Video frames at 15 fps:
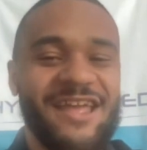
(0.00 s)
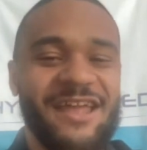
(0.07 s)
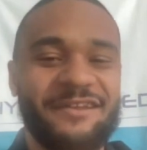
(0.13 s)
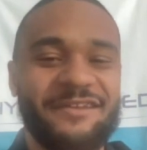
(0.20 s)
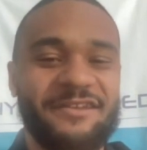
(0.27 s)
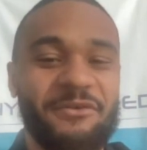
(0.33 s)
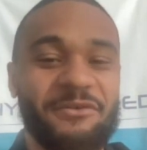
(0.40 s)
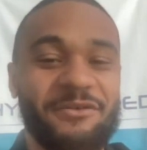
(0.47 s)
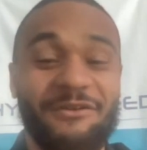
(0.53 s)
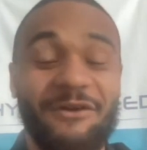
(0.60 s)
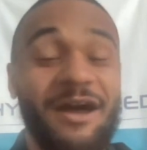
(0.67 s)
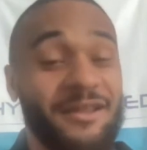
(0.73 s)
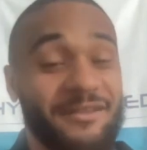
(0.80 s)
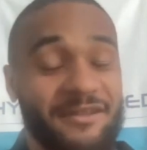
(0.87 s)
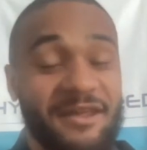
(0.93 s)
And so when you
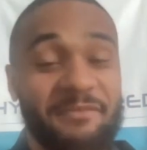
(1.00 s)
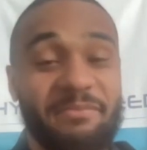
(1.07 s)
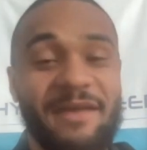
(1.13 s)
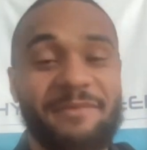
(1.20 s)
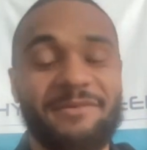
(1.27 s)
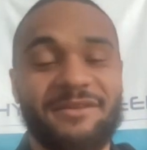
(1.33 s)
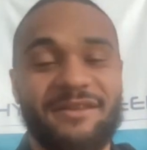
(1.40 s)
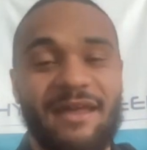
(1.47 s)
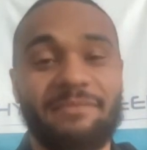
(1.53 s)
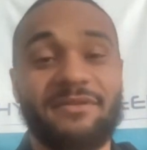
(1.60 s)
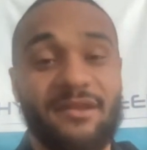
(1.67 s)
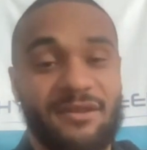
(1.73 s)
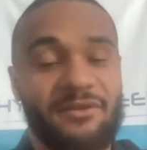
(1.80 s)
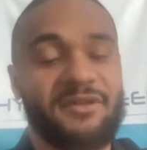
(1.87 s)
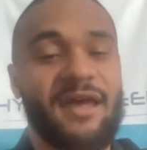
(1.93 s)
walk, it's like baby steps.
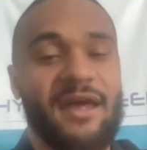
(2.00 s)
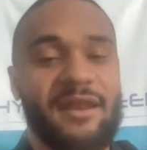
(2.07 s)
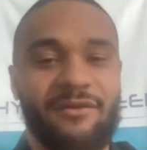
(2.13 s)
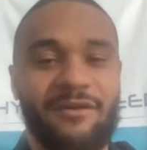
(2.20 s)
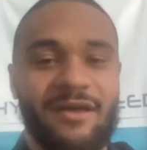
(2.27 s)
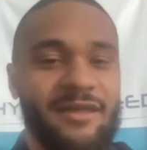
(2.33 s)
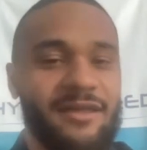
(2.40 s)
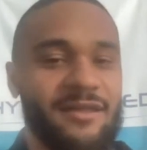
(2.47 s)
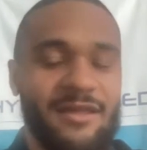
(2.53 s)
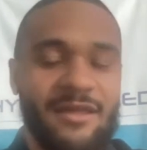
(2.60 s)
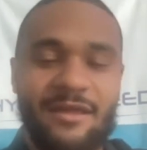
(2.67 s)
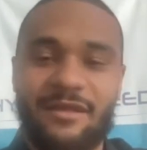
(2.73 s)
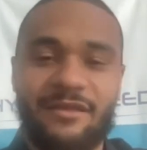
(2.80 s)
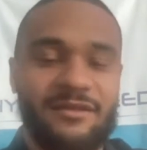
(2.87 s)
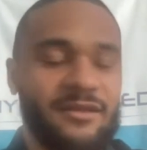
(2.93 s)
And so it's kind of like
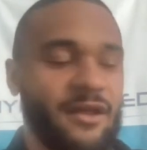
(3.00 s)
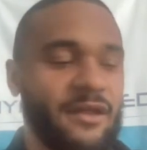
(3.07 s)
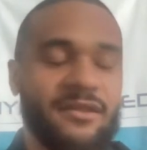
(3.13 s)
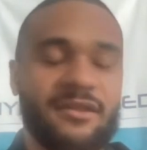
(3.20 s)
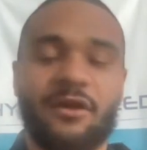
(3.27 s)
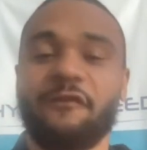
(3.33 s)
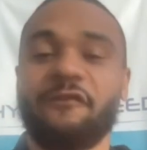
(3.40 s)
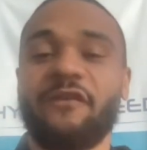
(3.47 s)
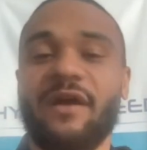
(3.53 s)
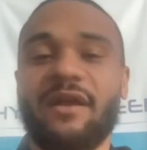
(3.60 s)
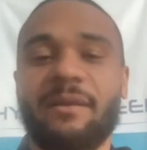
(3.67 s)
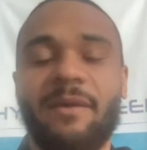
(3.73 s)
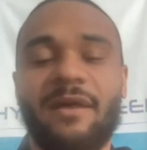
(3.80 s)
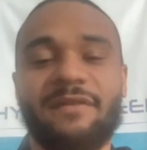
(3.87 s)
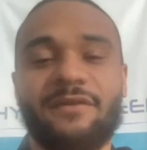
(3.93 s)
so it's so
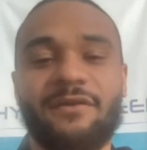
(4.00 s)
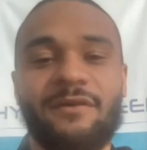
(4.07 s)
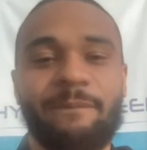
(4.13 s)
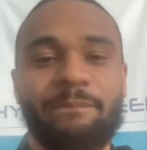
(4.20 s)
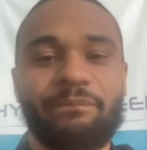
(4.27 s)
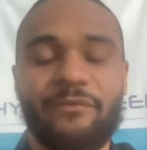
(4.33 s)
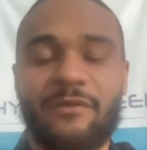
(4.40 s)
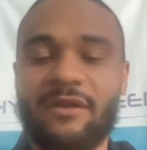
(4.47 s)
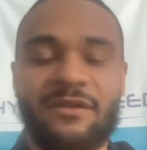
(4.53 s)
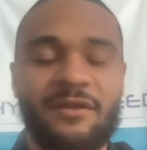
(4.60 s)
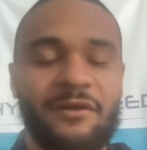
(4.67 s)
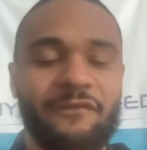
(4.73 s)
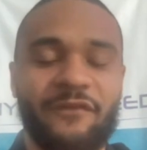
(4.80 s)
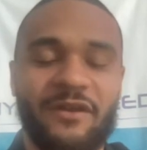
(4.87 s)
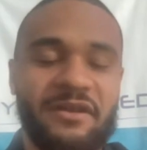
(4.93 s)
fundamental. It's
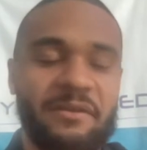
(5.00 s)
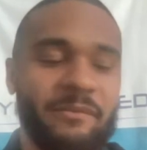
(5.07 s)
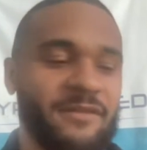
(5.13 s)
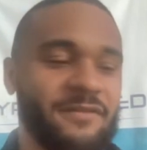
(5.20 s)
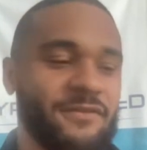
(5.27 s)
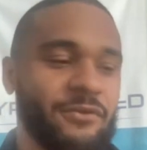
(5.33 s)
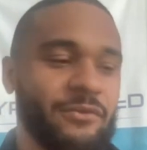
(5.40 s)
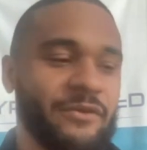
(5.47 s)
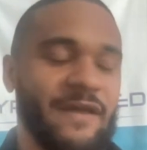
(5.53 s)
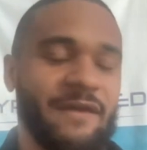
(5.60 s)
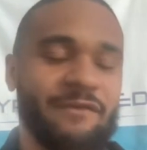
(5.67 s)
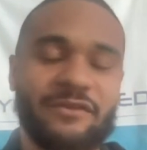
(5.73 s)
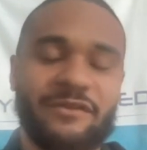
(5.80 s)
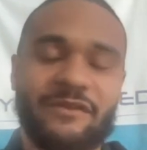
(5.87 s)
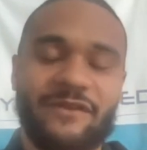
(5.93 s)
so fundamental with
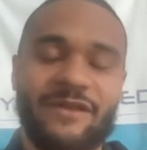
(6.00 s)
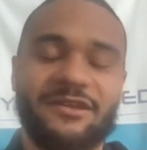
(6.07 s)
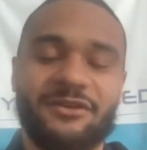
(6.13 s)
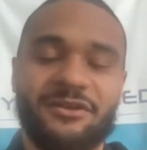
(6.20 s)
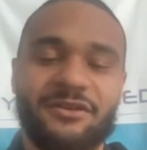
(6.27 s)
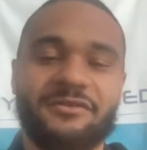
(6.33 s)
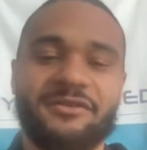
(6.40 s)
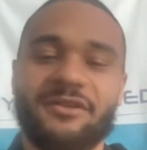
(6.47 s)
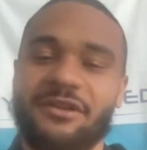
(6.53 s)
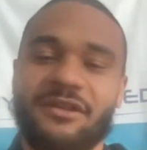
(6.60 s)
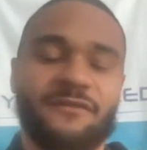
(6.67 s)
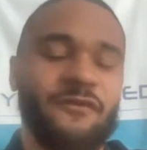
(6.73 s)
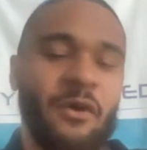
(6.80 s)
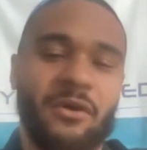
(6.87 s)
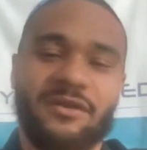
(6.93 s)
everything that you do. So
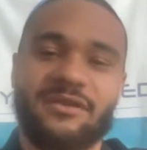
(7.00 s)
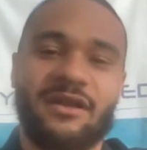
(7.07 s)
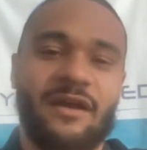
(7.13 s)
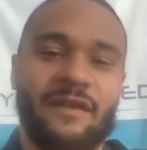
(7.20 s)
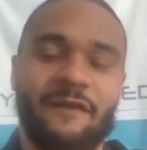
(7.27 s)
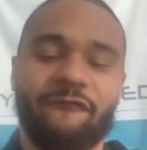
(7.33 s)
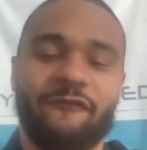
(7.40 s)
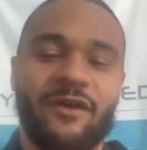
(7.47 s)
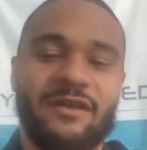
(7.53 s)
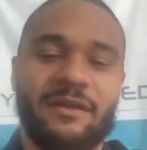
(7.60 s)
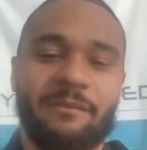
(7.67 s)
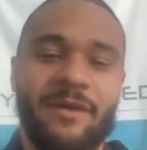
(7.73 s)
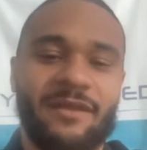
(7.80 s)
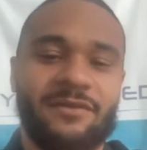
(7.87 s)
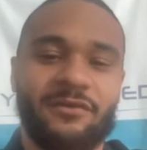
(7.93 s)
just focusing on the
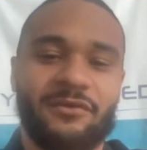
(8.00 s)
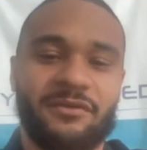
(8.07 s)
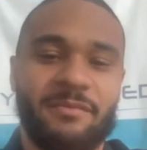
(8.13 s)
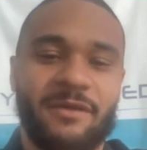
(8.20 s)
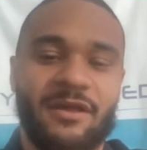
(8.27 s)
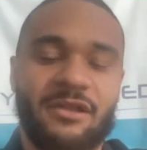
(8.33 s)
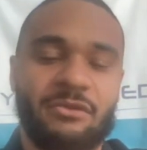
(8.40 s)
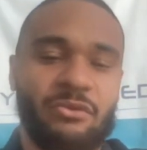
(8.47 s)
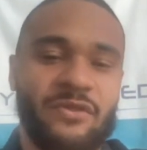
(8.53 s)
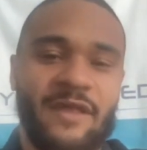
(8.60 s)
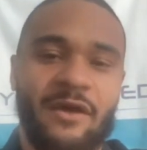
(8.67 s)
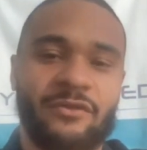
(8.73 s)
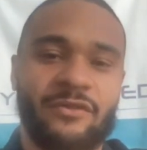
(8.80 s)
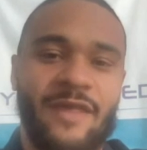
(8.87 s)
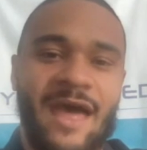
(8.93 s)
fundamentals because
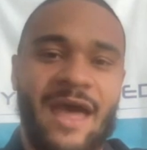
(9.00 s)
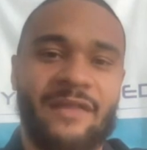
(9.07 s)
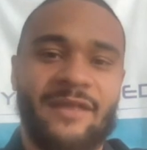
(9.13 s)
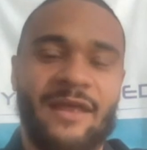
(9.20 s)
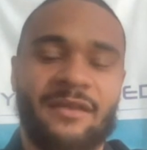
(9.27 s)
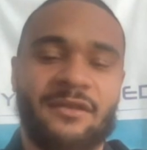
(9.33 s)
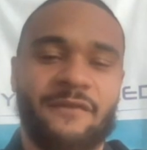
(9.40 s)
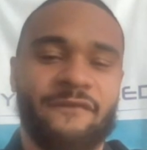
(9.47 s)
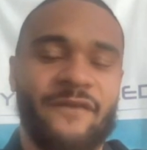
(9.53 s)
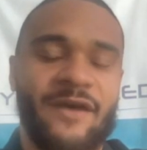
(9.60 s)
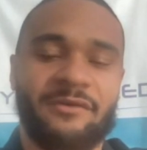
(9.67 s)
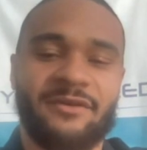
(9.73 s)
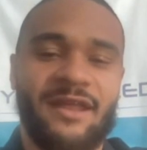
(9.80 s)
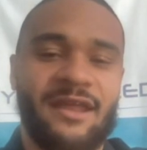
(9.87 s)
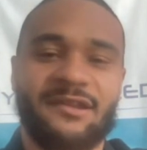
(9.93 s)
without that, that's your
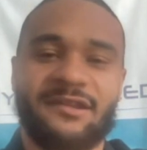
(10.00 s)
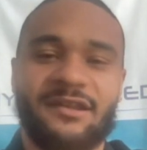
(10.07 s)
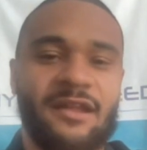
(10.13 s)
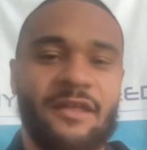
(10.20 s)
foundation.